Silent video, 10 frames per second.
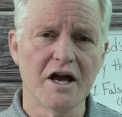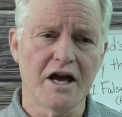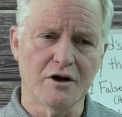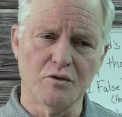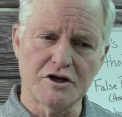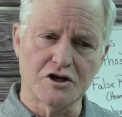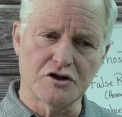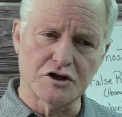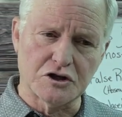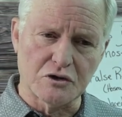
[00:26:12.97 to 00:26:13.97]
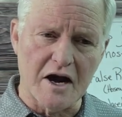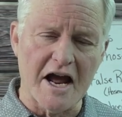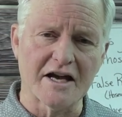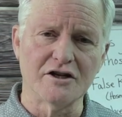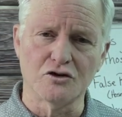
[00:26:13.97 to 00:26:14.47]
in which the
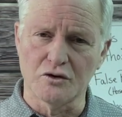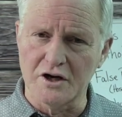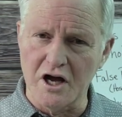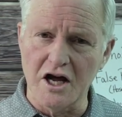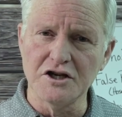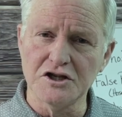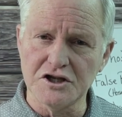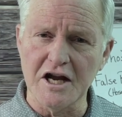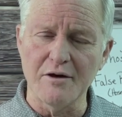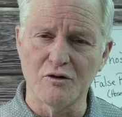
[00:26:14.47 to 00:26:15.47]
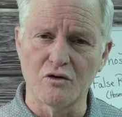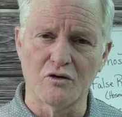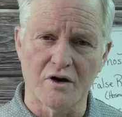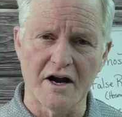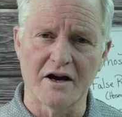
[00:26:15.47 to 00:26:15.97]
track is on unstable
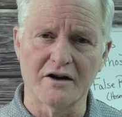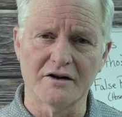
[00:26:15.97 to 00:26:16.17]
ground.